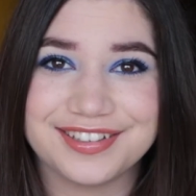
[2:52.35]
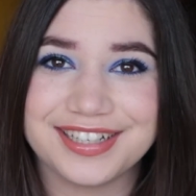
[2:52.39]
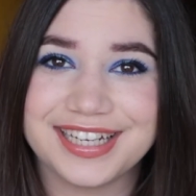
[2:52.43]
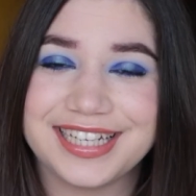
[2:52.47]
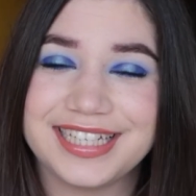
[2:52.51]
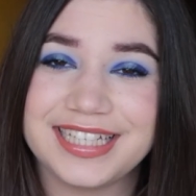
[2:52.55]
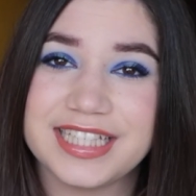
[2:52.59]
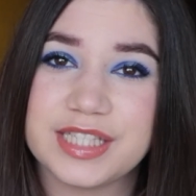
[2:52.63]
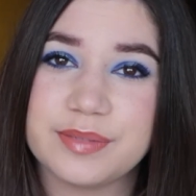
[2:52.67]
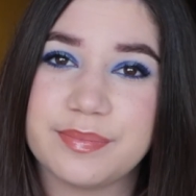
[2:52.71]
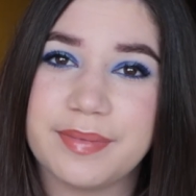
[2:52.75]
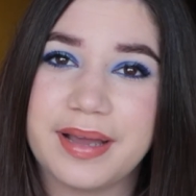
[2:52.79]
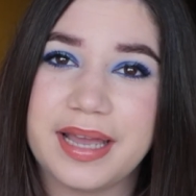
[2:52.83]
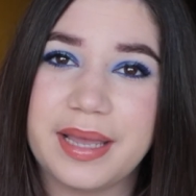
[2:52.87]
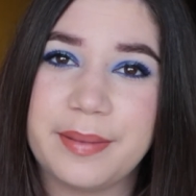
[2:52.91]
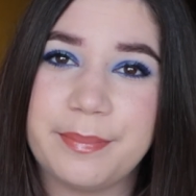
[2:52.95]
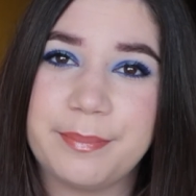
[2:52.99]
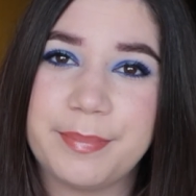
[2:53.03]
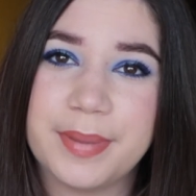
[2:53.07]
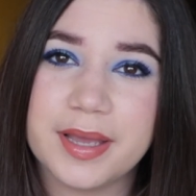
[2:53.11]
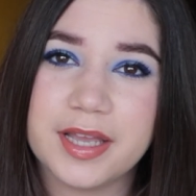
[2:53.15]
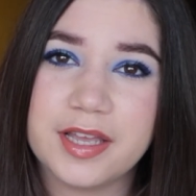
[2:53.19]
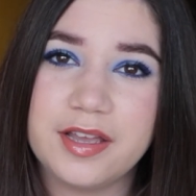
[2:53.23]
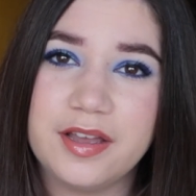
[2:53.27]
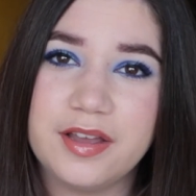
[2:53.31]
and it's my
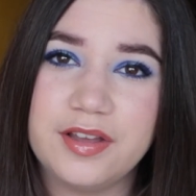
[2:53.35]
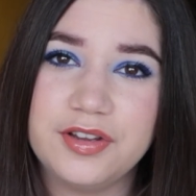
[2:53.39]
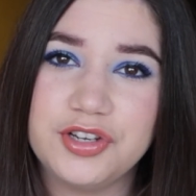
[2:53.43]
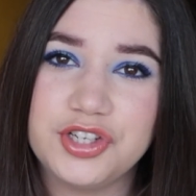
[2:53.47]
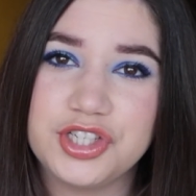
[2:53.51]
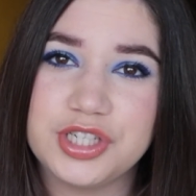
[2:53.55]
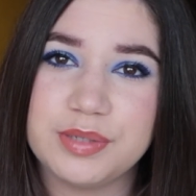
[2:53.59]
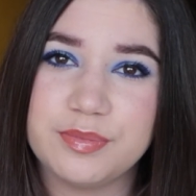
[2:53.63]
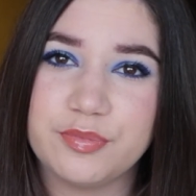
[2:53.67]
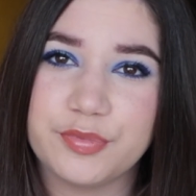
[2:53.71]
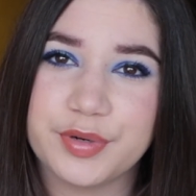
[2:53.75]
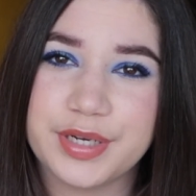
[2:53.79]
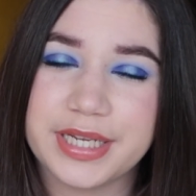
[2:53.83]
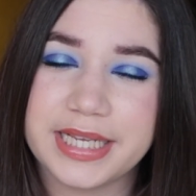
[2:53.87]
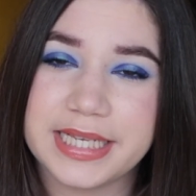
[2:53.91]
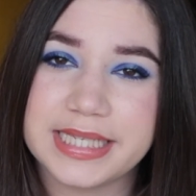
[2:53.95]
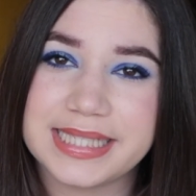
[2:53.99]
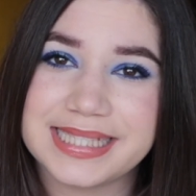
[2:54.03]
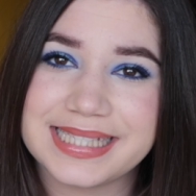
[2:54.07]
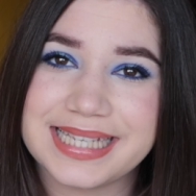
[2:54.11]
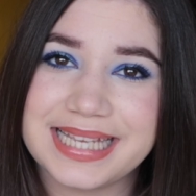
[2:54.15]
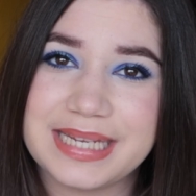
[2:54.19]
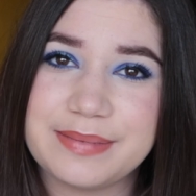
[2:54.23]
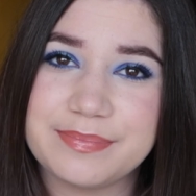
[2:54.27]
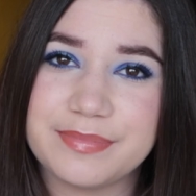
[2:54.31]
Becca Shimmering
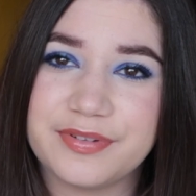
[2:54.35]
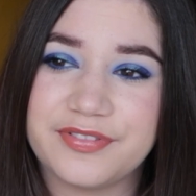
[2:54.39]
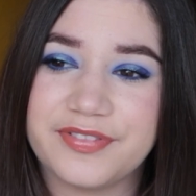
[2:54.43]
Skin